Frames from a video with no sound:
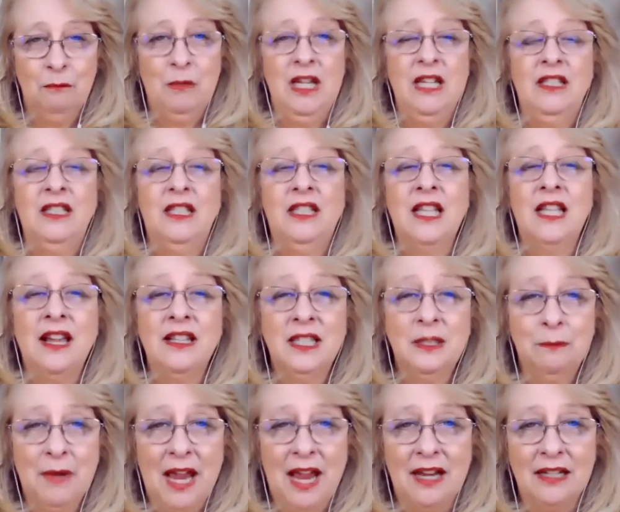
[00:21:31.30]
be
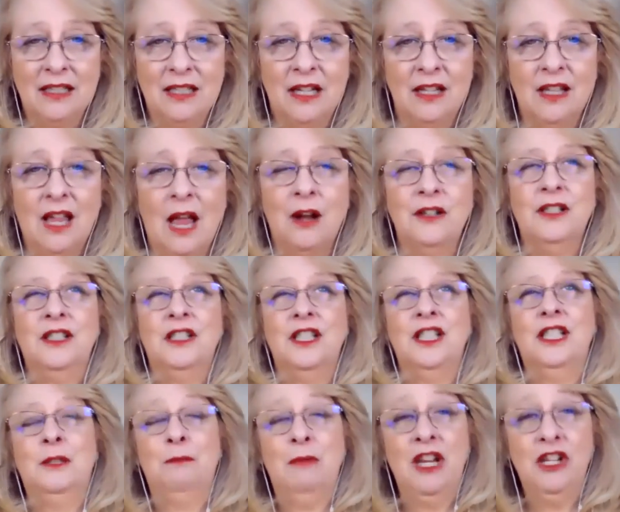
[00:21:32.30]
suspect are
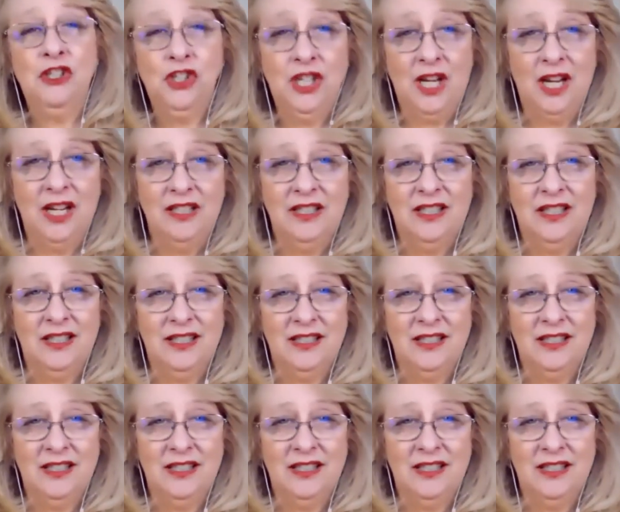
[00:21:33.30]
suspicious,